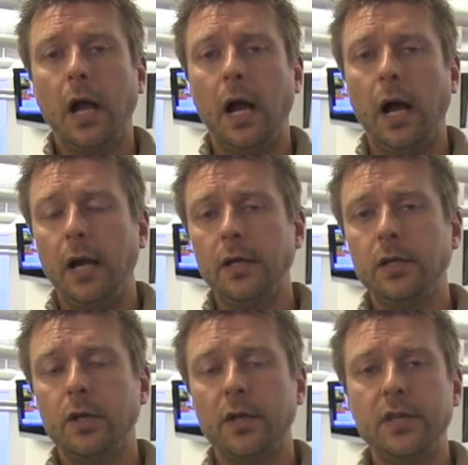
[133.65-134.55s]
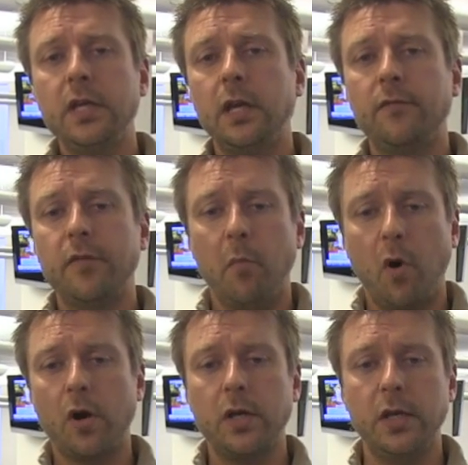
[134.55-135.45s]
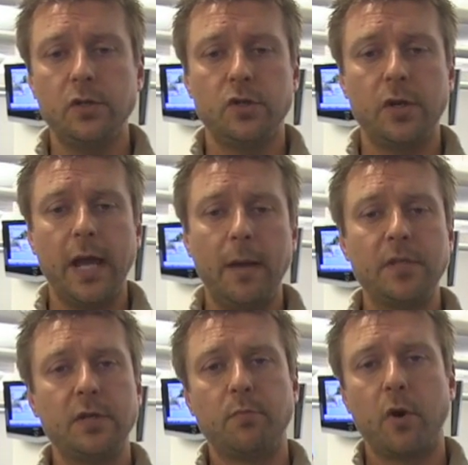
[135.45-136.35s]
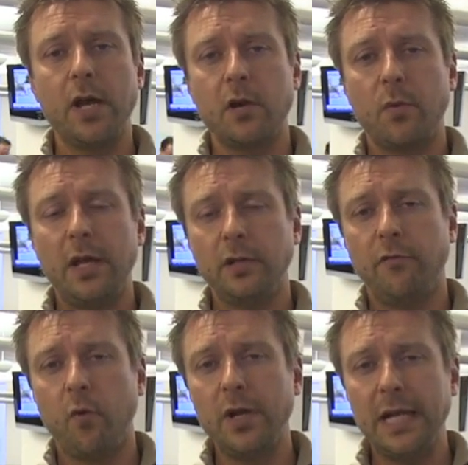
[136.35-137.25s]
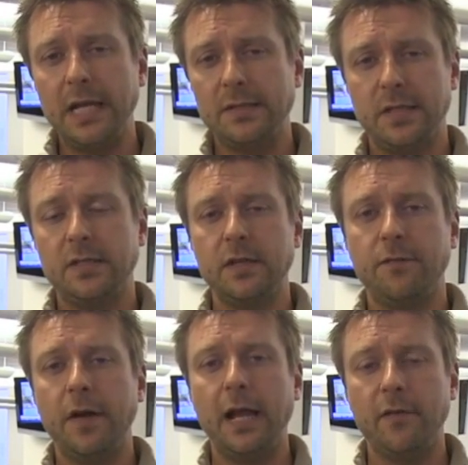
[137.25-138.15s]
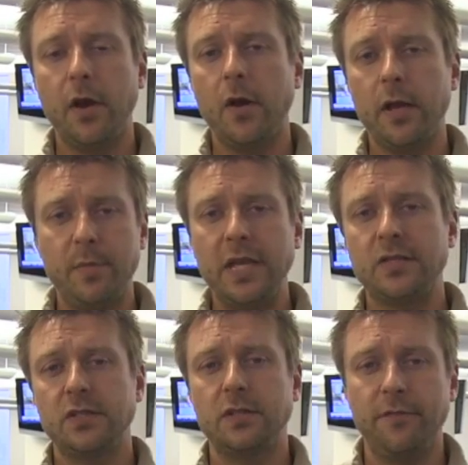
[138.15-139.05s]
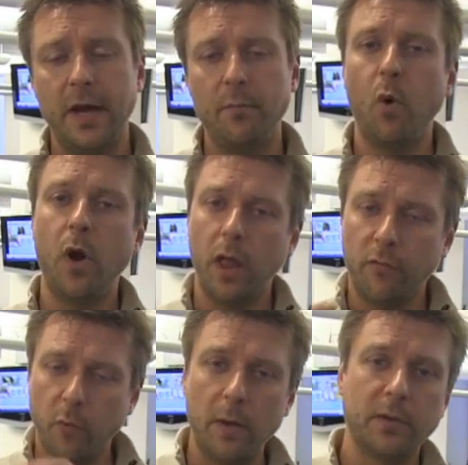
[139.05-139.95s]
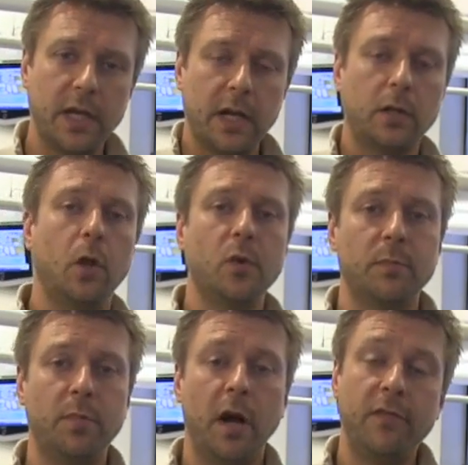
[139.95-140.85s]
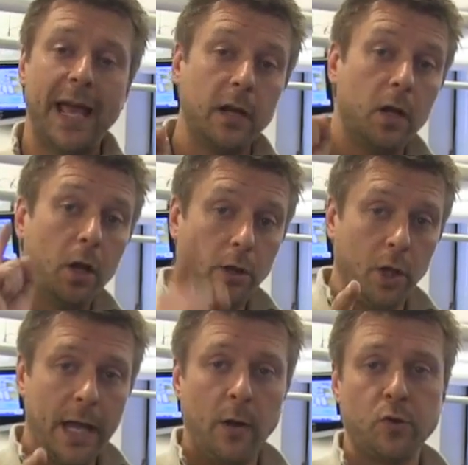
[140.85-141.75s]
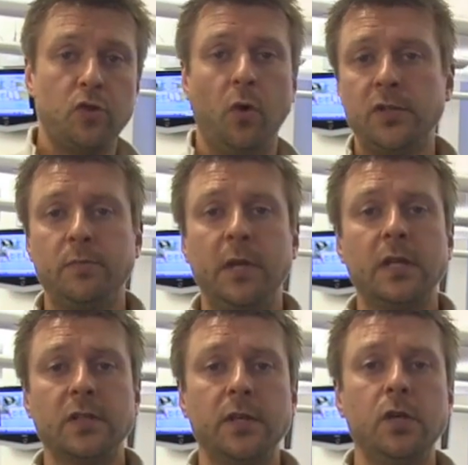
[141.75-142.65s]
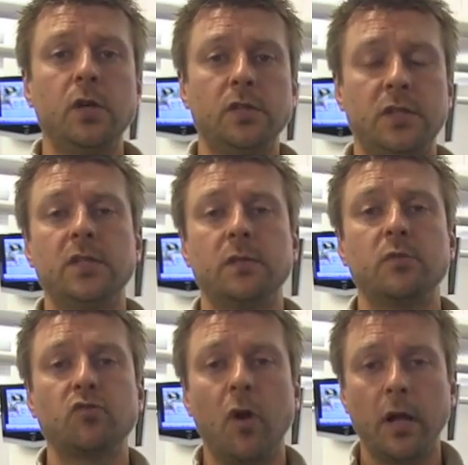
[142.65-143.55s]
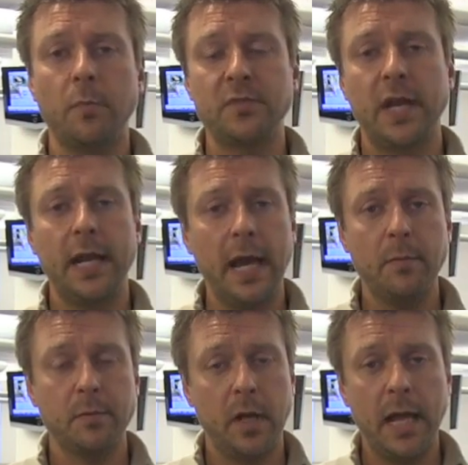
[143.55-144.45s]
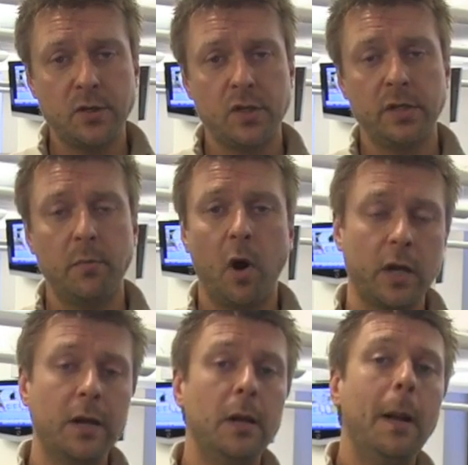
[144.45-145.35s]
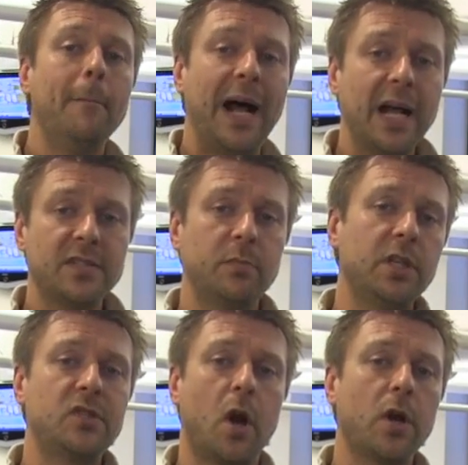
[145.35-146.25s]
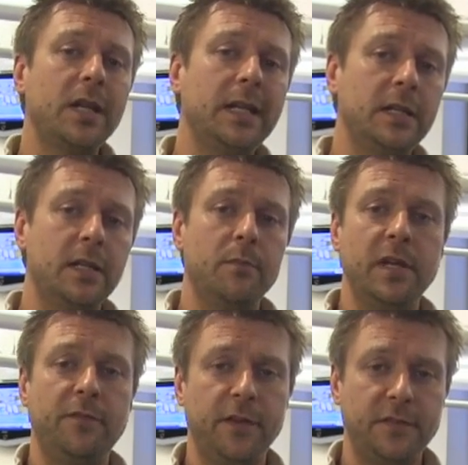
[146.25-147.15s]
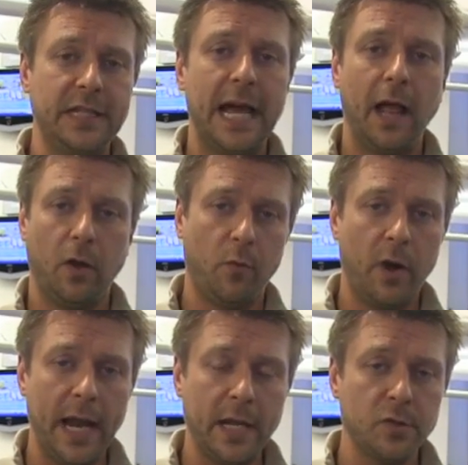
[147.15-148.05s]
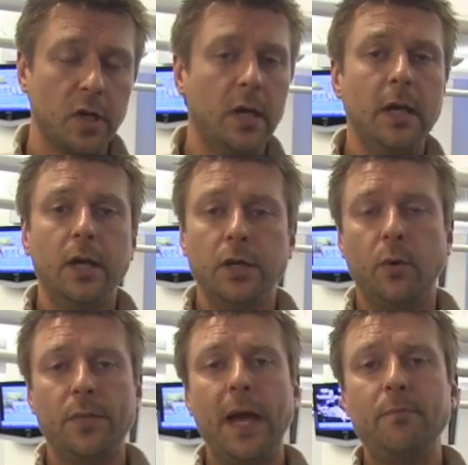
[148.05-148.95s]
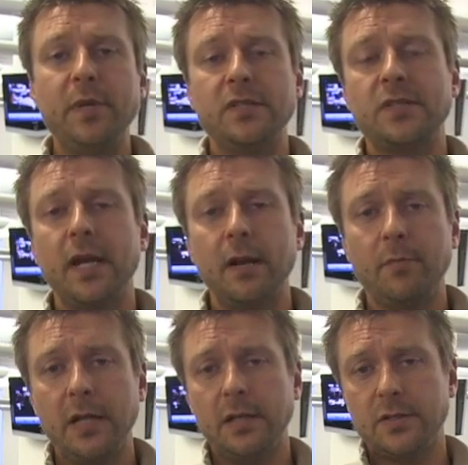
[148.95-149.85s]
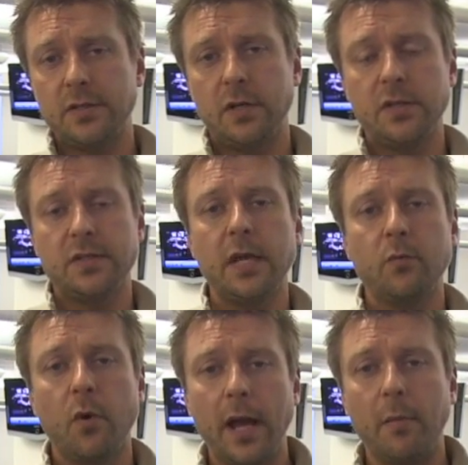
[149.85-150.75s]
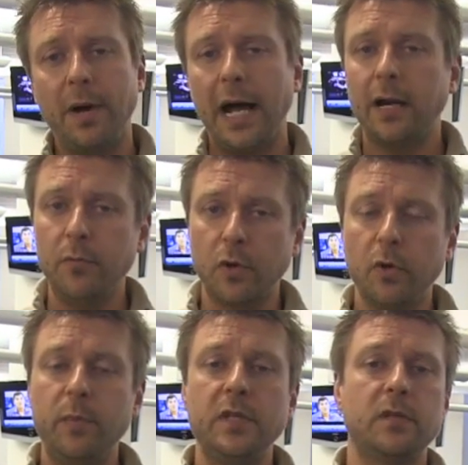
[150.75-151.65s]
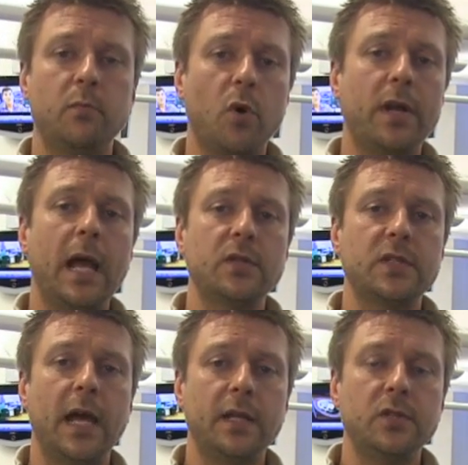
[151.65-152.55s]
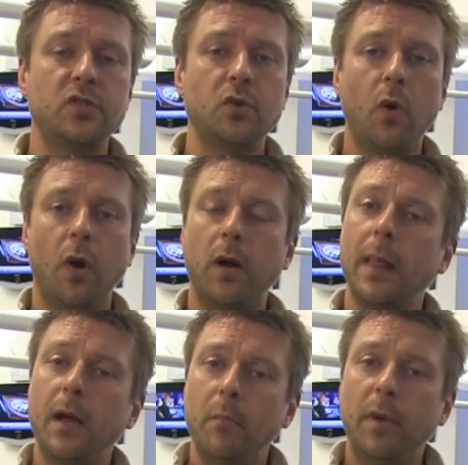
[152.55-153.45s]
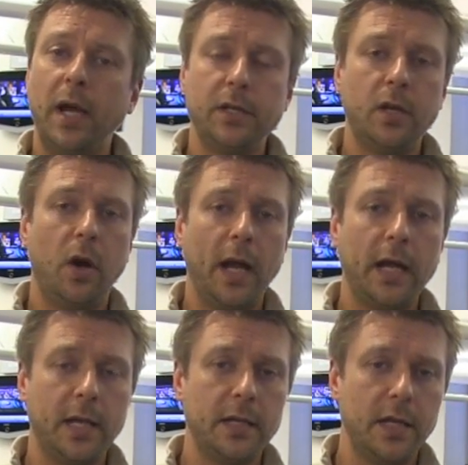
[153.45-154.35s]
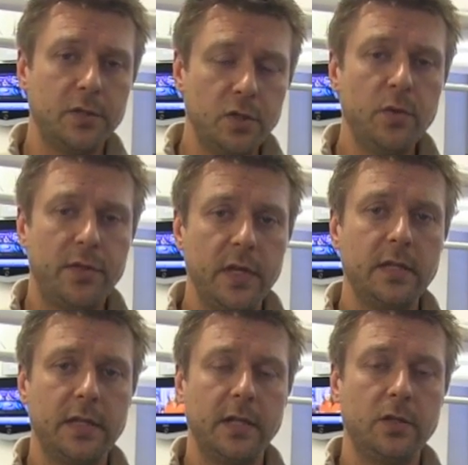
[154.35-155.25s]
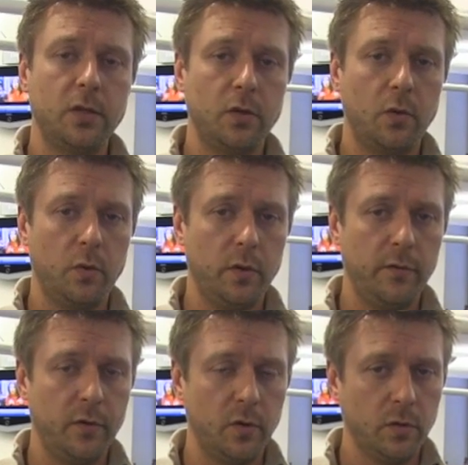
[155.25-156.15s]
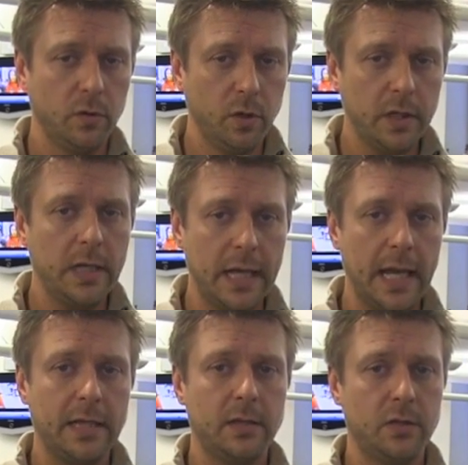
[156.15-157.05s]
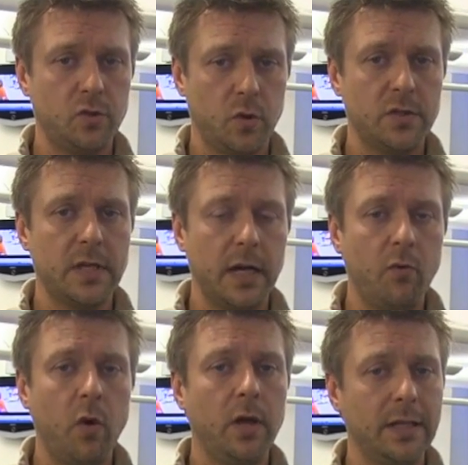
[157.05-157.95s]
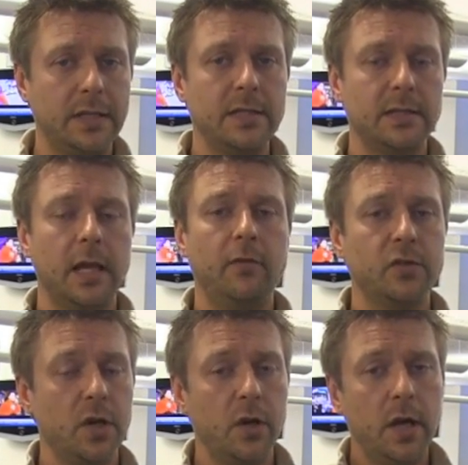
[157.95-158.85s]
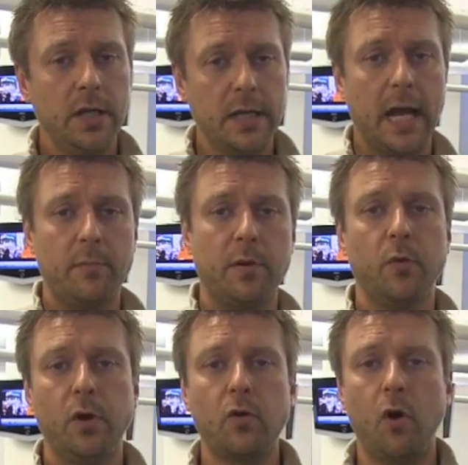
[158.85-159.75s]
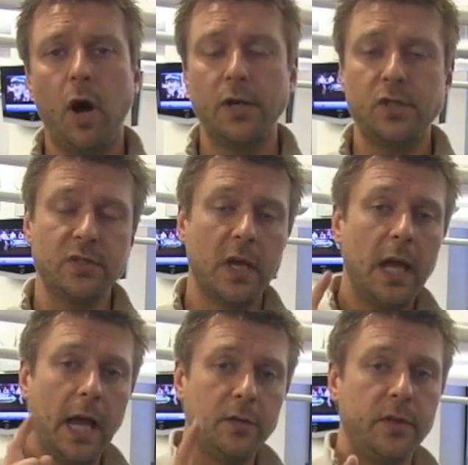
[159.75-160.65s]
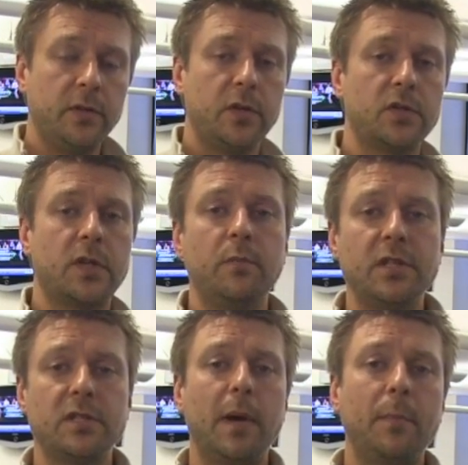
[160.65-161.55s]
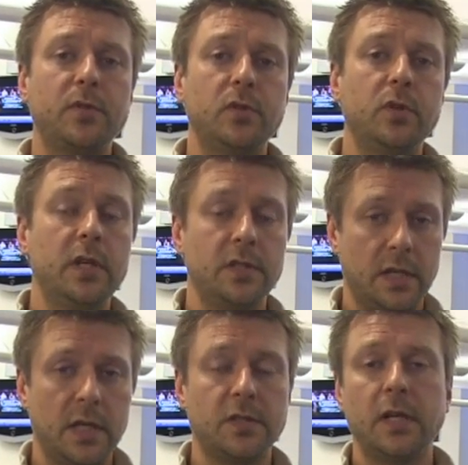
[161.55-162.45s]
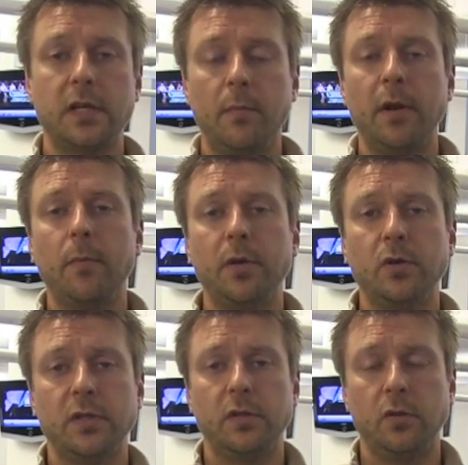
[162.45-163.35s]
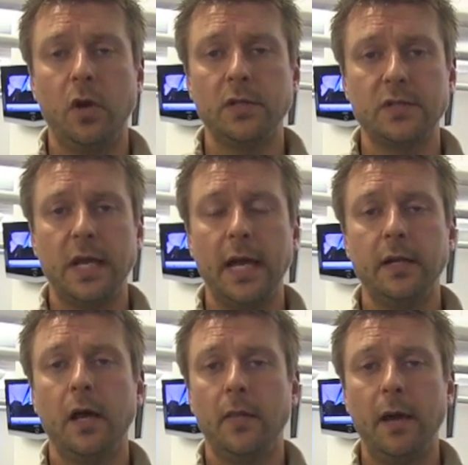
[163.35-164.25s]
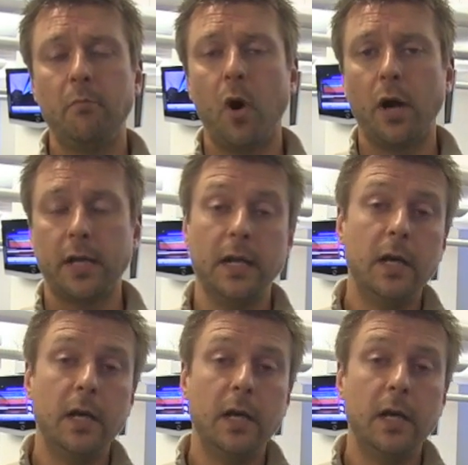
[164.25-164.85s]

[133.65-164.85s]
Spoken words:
I think if the market should happen to break around the 49.65 area basis, the Feb oil, if we're able to get a close above that, look out shorts, because I think you could see some strong upside action in the market, possibly targeting the mid $50 range. You know, with that being said, I'm not necessarily saying we're at a bottom. There could be some more downside in store. But, you know, I do think that, you know, if you're looking at the short side of oil at these levels here, you got to be real cautious. I do think there's going to be some opportunities, like I said, coming up here to the long side of that market.